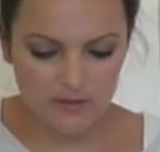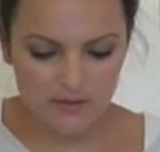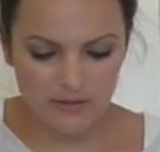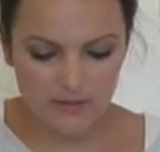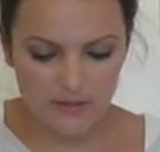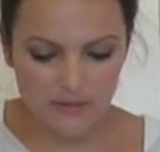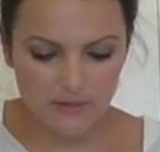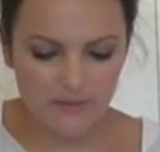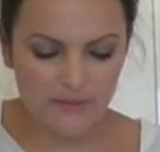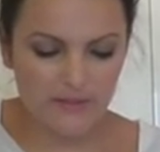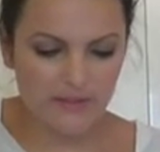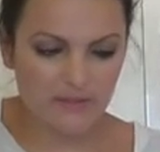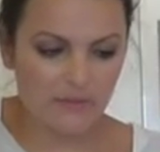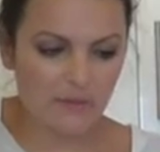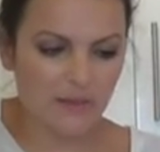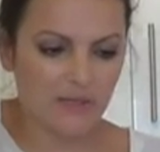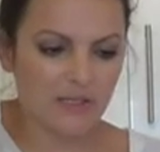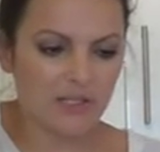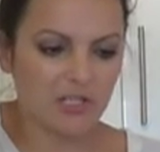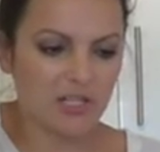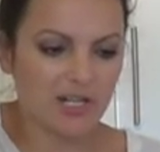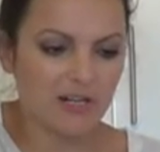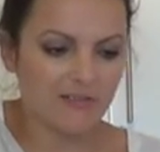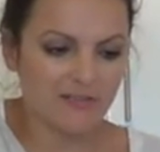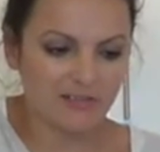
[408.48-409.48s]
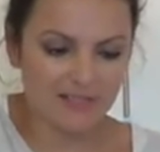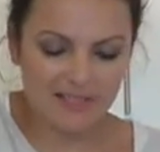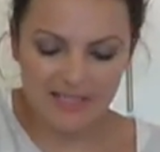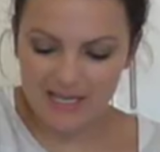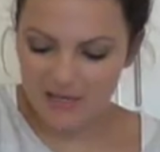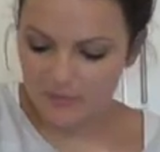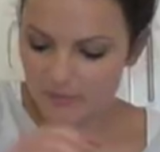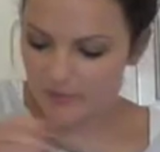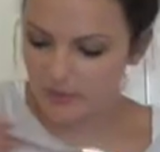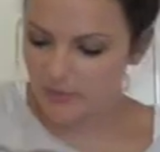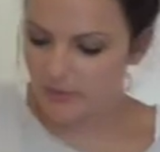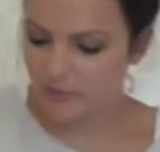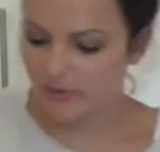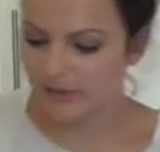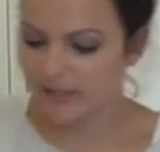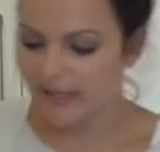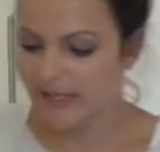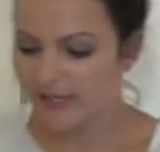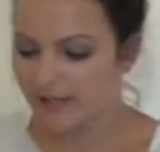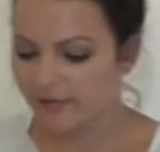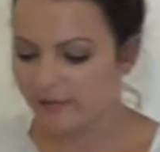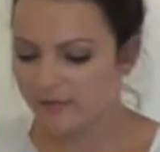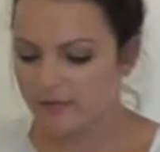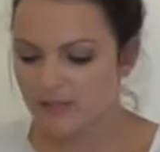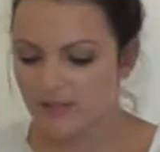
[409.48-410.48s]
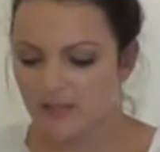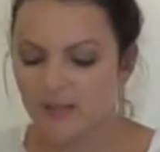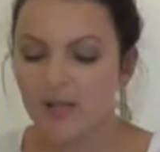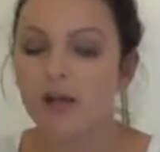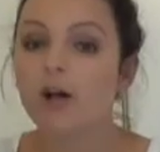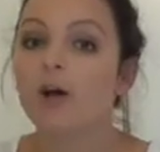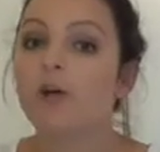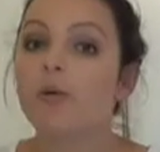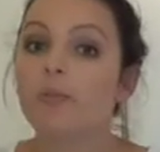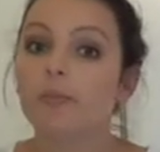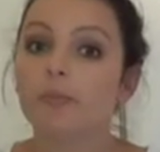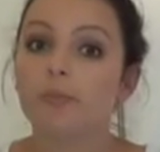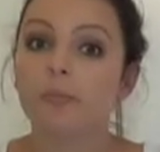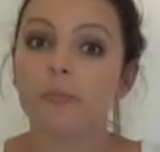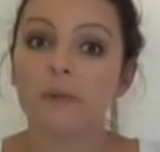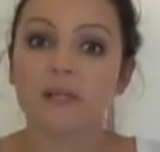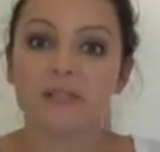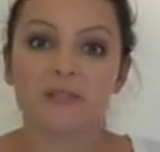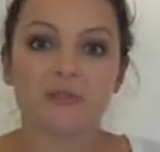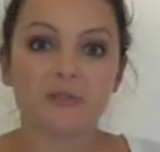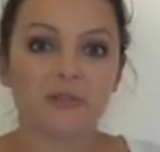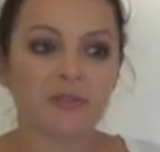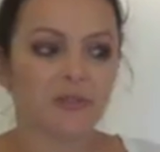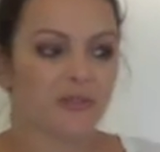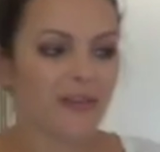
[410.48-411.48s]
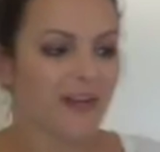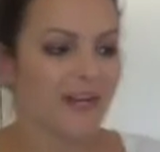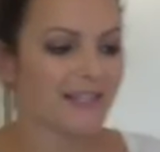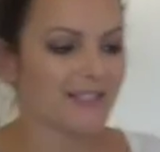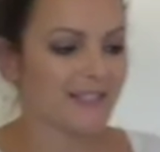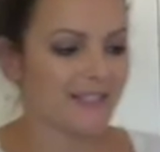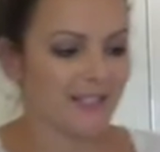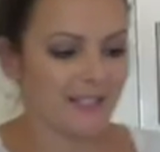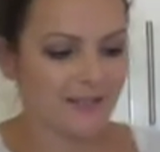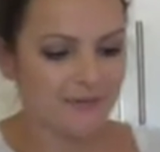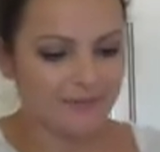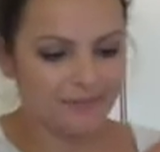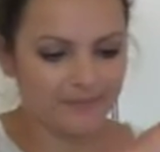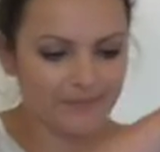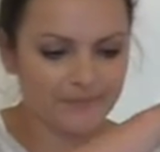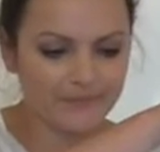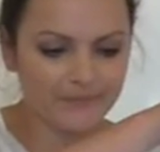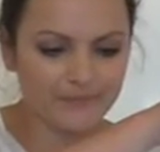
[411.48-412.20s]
So there's about a generous tablespoon left. Beat all of that in.